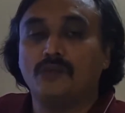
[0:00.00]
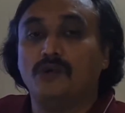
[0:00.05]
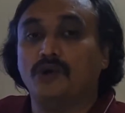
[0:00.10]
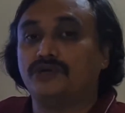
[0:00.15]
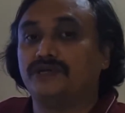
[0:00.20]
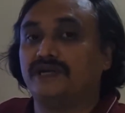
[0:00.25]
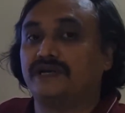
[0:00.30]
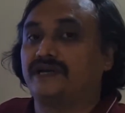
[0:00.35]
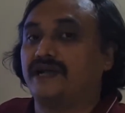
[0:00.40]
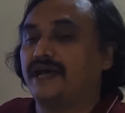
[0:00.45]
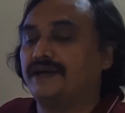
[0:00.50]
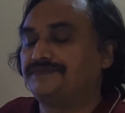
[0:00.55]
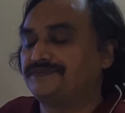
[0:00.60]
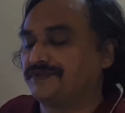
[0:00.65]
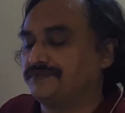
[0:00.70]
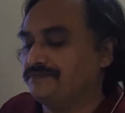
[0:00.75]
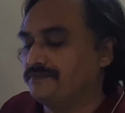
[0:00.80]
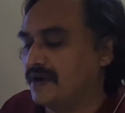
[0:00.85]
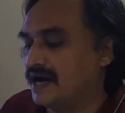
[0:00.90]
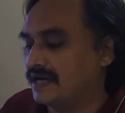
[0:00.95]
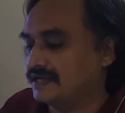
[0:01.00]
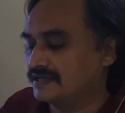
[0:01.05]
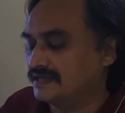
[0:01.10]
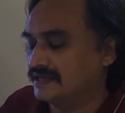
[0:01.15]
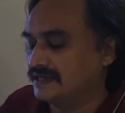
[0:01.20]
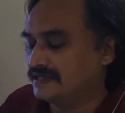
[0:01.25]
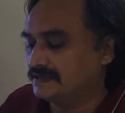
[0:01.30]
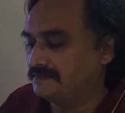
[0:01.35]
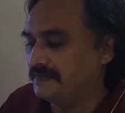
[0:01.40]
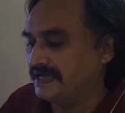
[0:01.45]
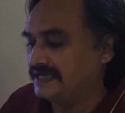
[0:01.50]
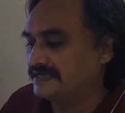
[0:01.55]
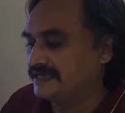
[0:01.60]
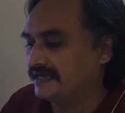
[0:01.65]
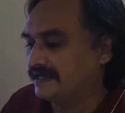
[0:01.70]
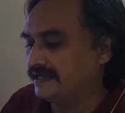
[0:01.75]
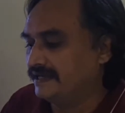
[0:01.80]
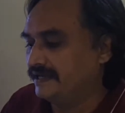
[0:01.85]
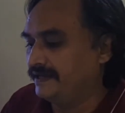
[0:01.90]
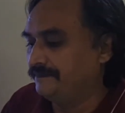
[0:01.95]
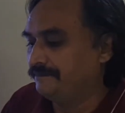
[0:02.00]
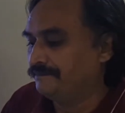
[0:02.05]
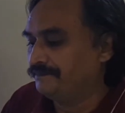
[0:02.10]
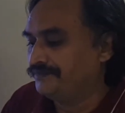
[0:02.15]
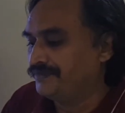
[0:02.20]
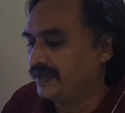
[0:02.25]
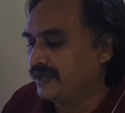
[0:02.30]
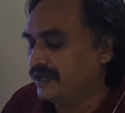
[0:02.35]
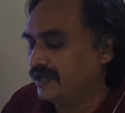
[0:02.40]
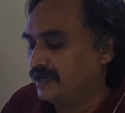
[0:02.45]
about the types of masses, basically